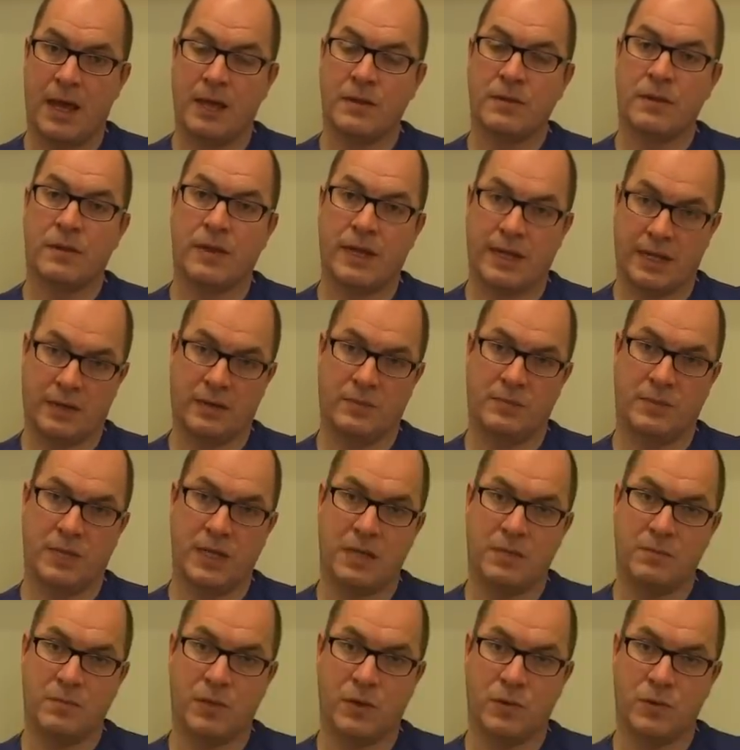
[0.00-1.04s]
and that can
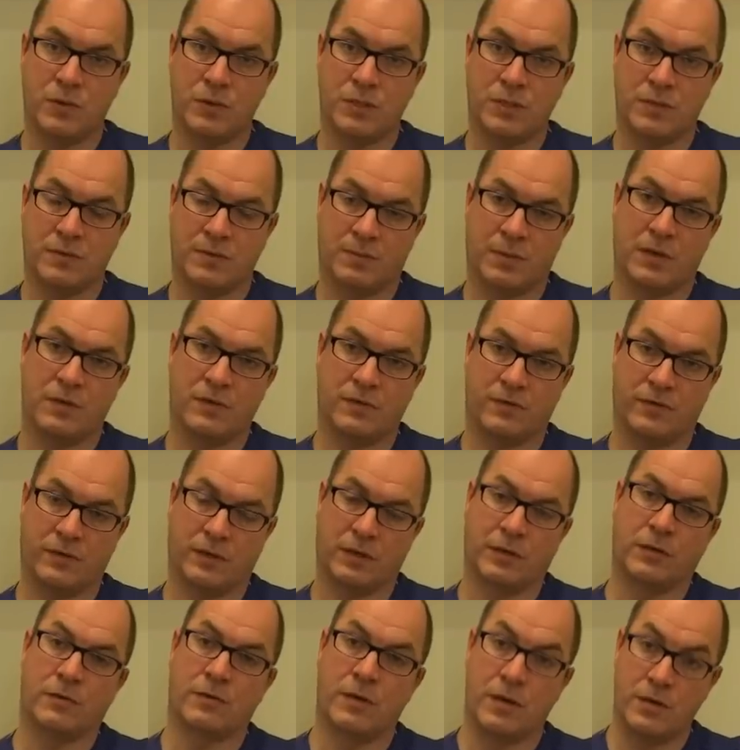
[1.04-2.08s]
be important both
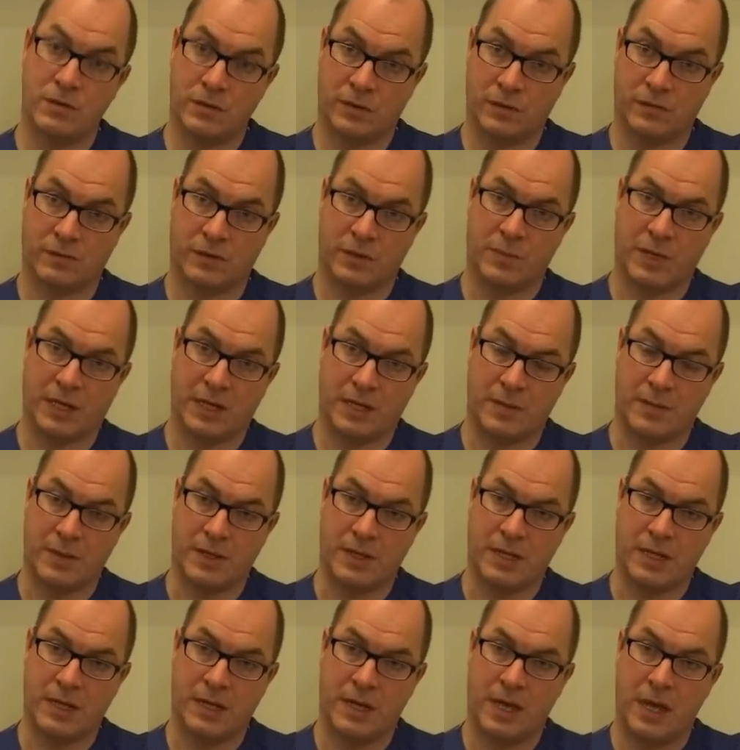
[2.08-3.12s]
for the growth of the
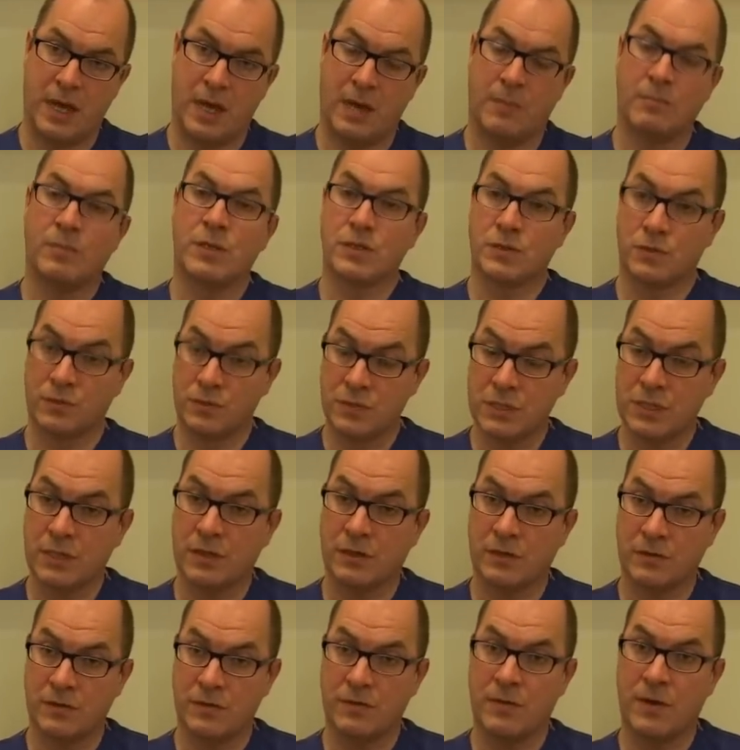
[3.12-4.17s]
baby but
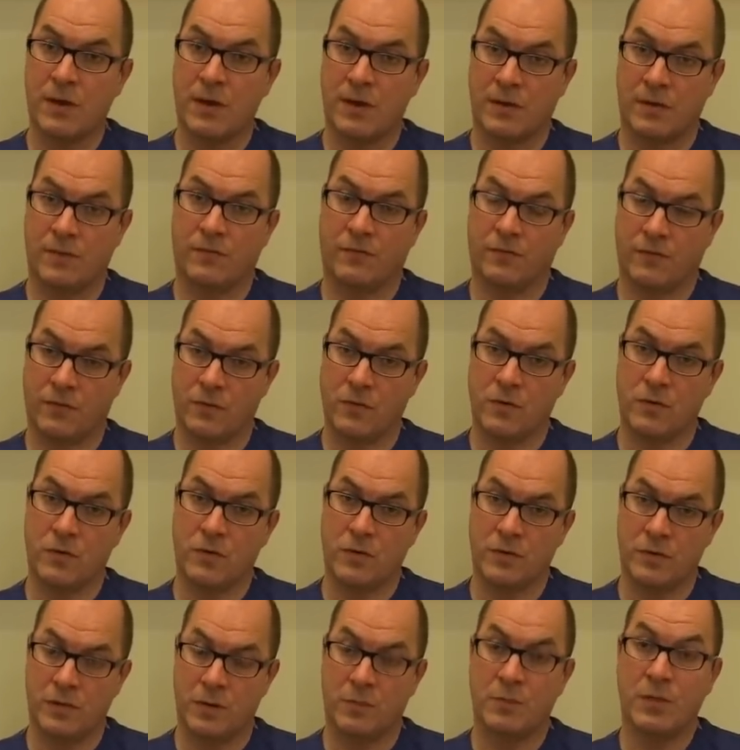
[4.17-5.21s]
also
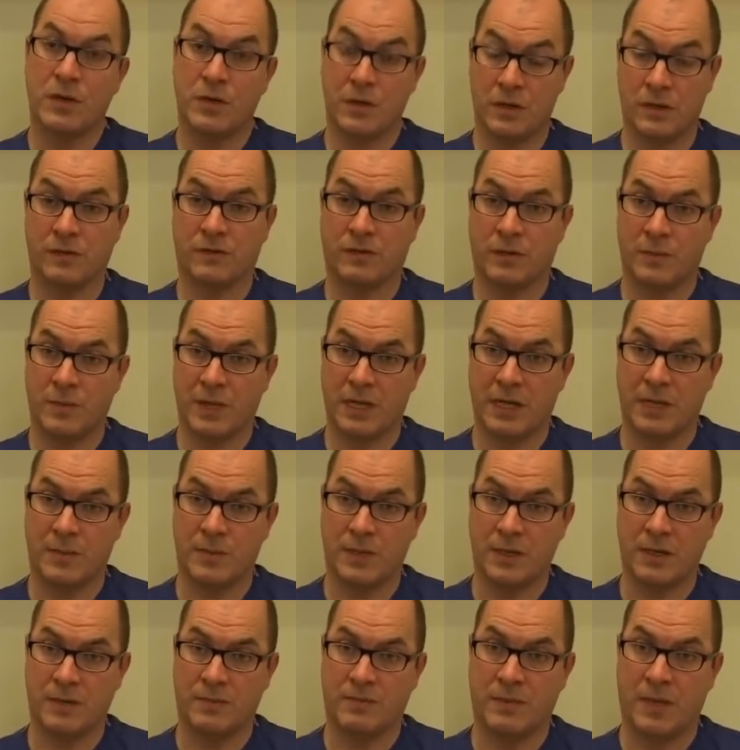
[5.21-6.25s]
for the birth of the
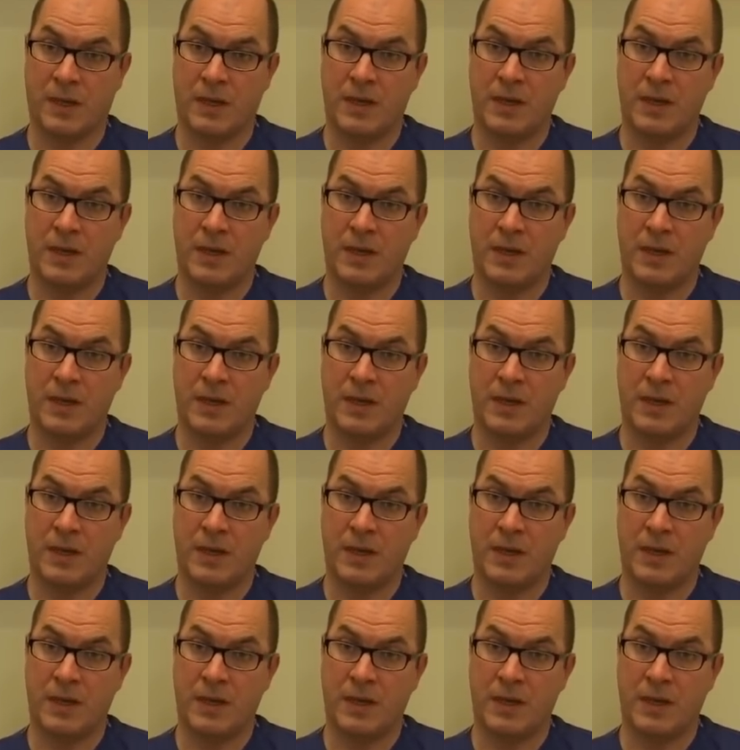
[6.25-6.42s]
baby